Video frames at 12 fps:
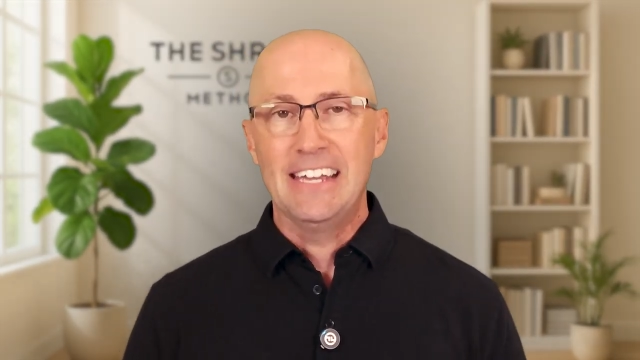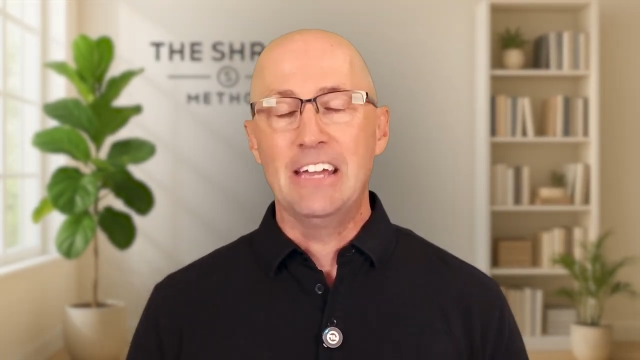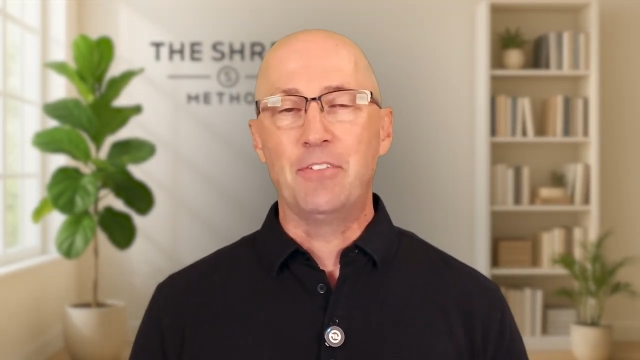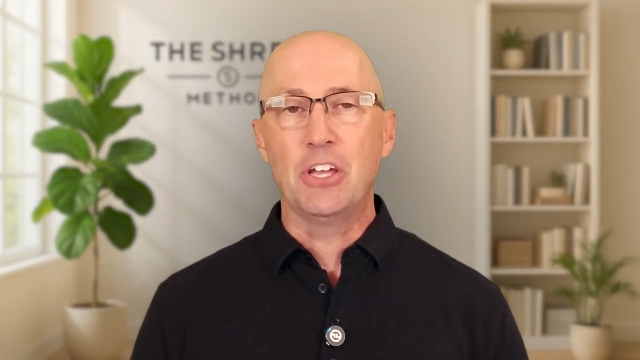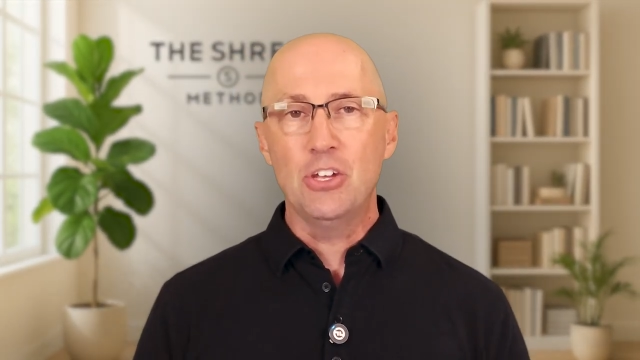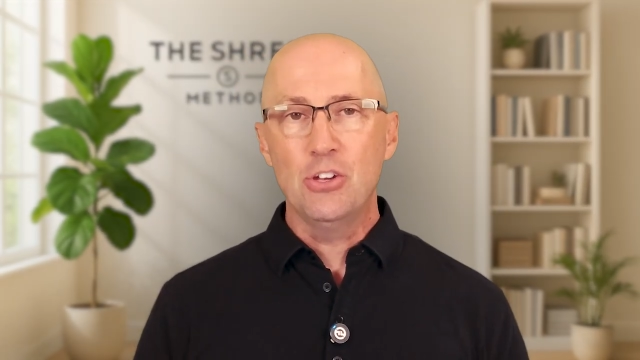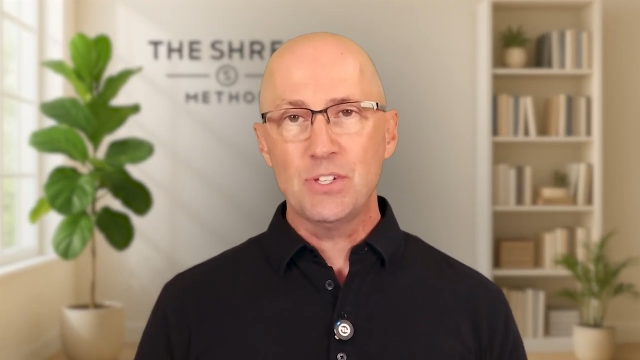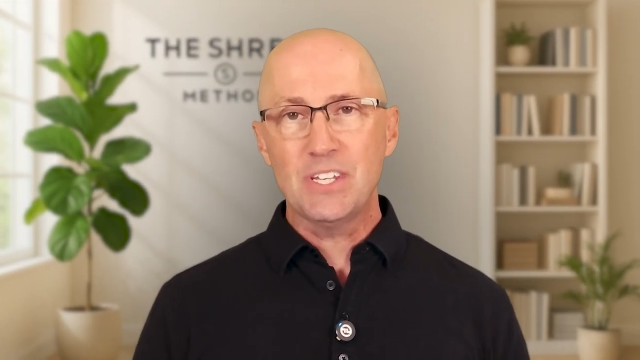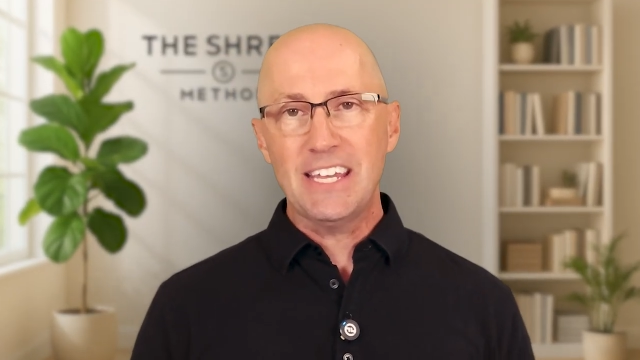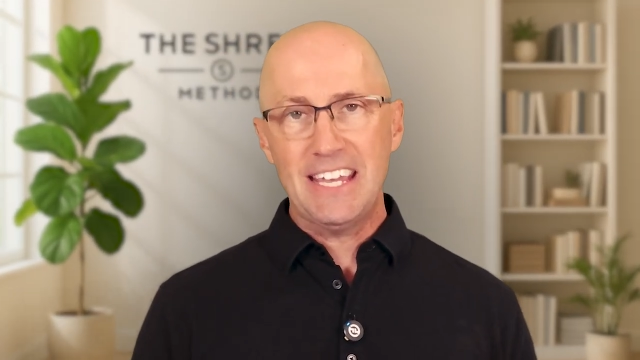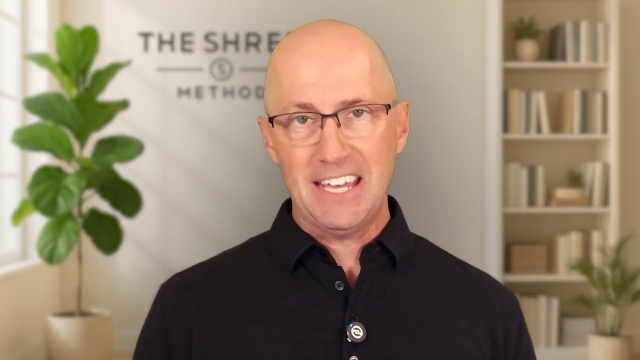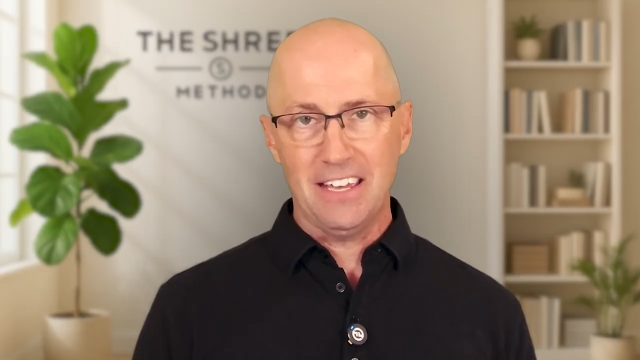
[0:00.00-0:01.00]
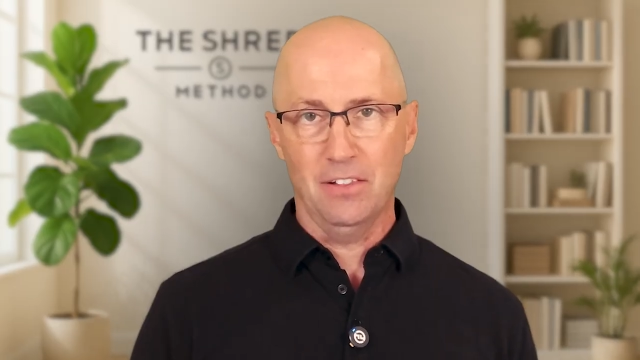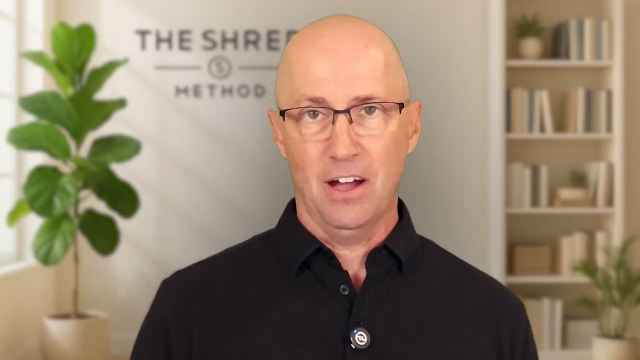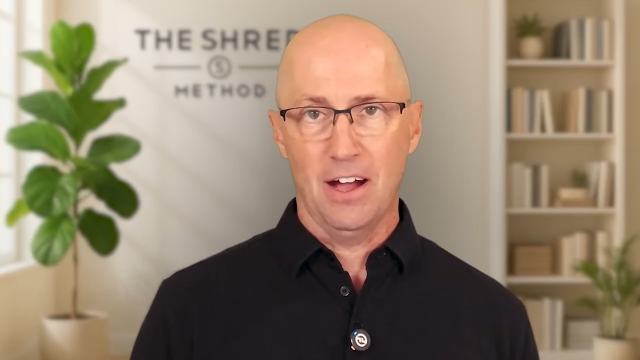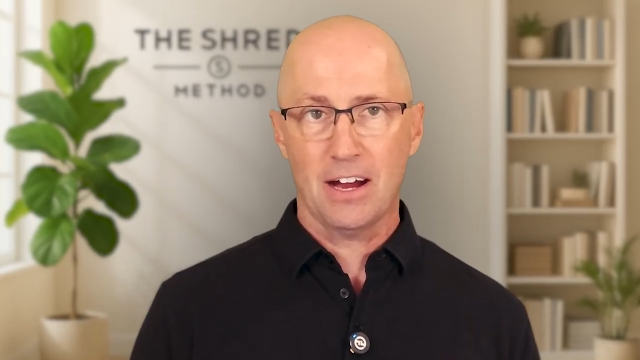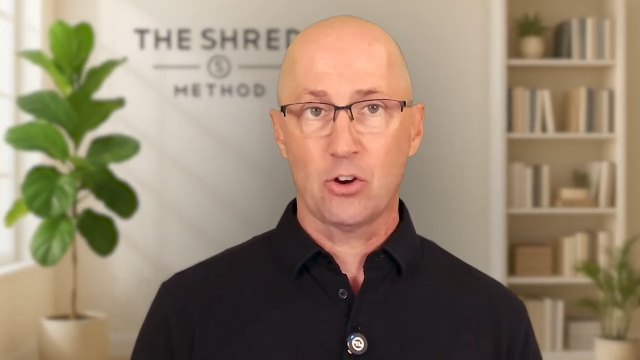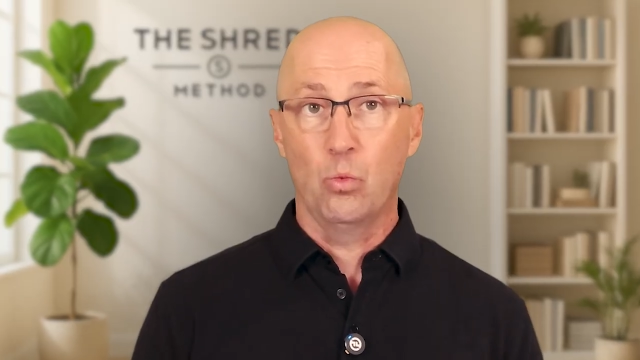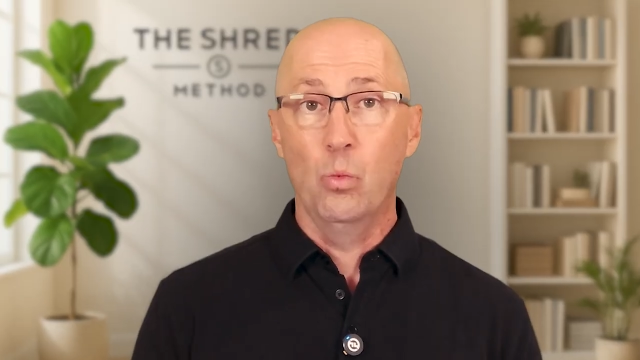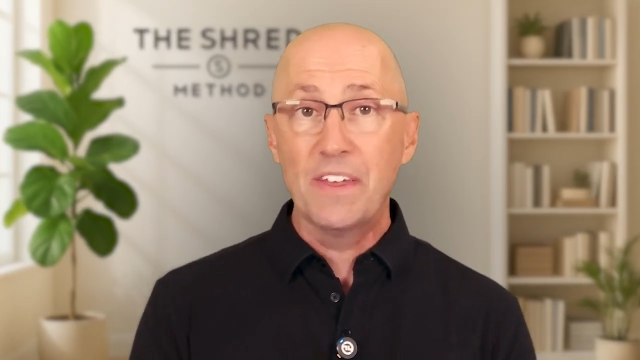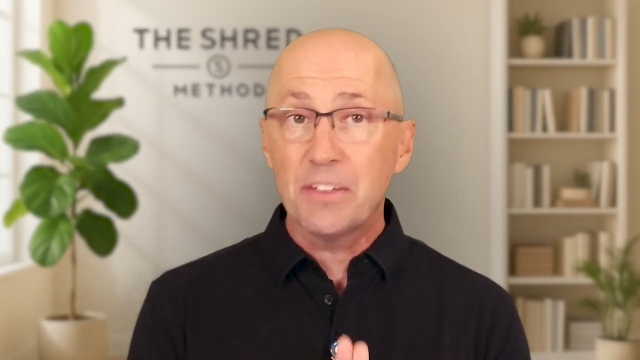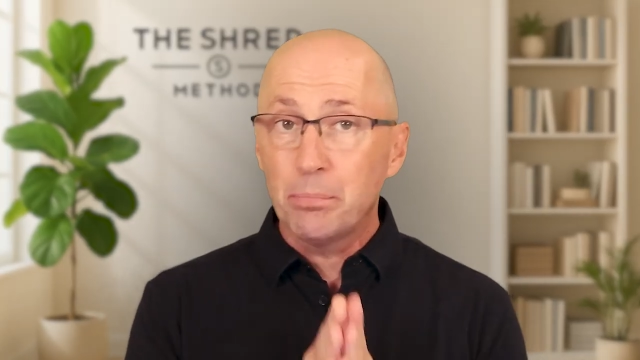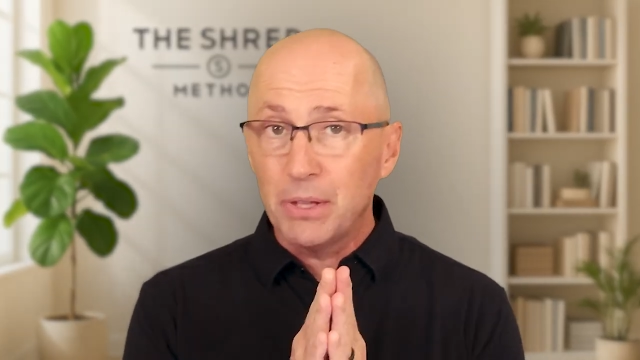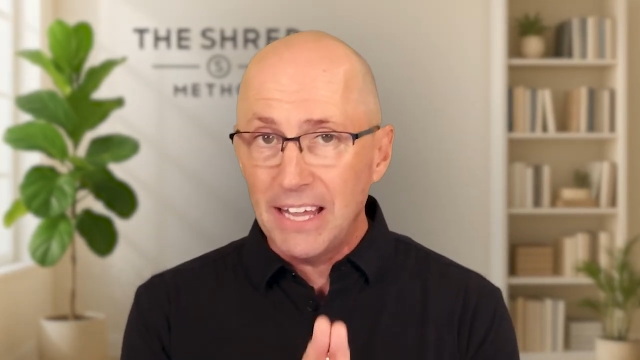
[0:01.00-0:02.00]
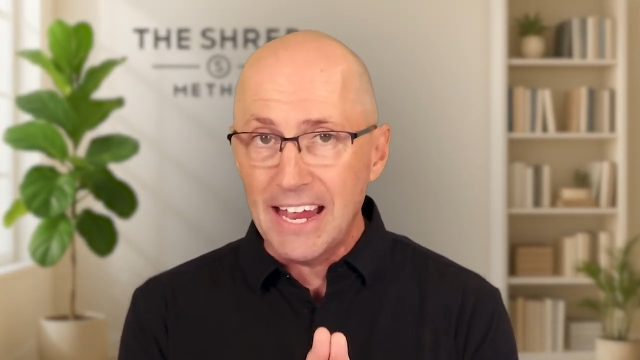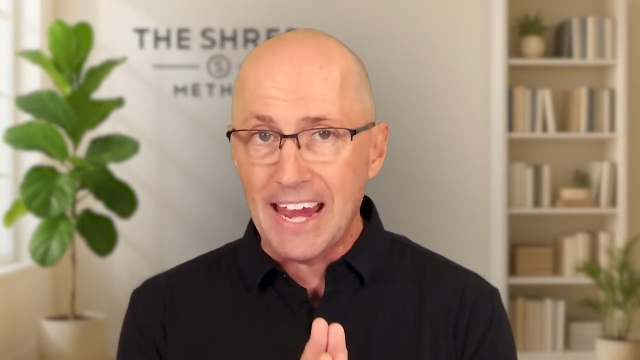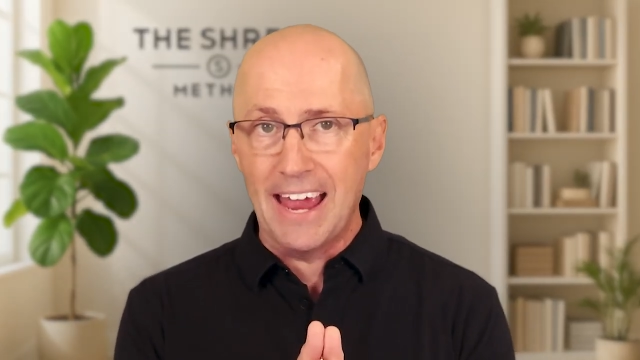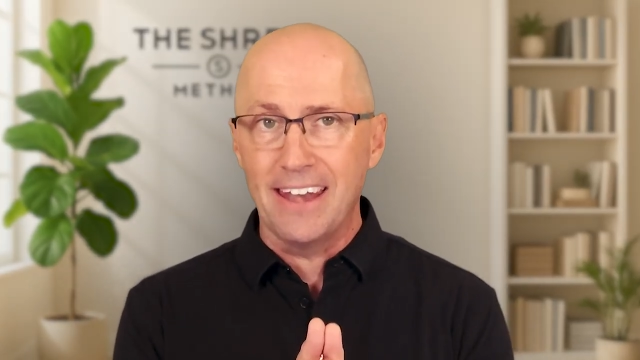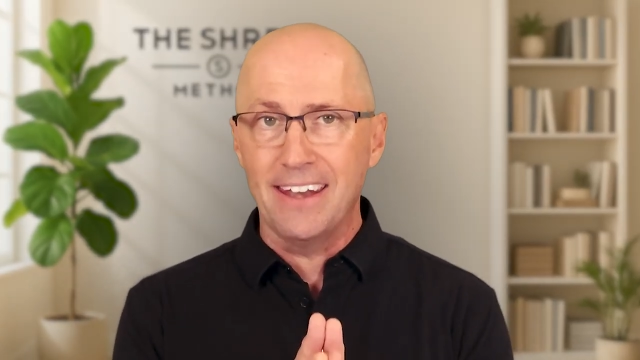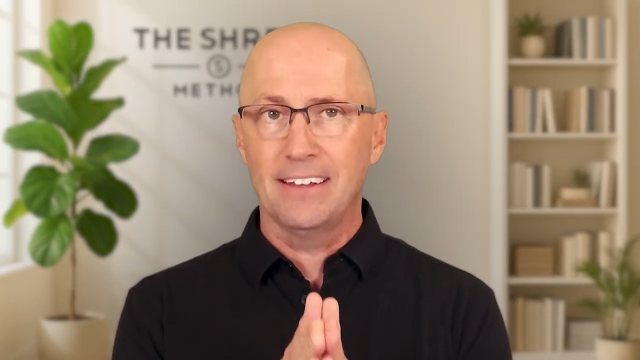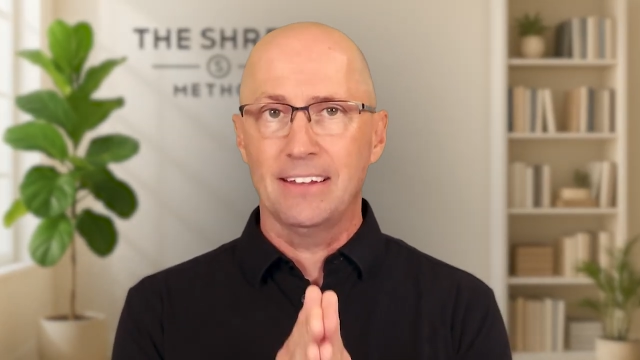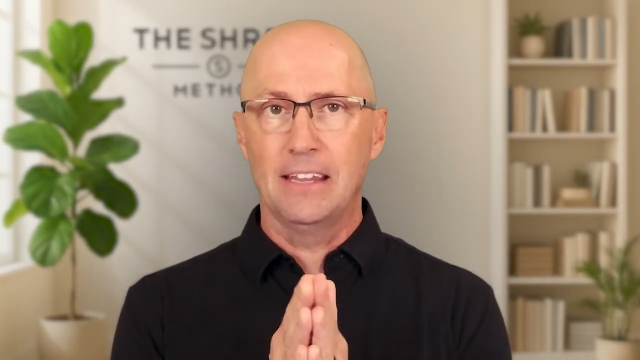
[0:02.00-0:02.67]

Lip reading: If you use a HELOC with a plan,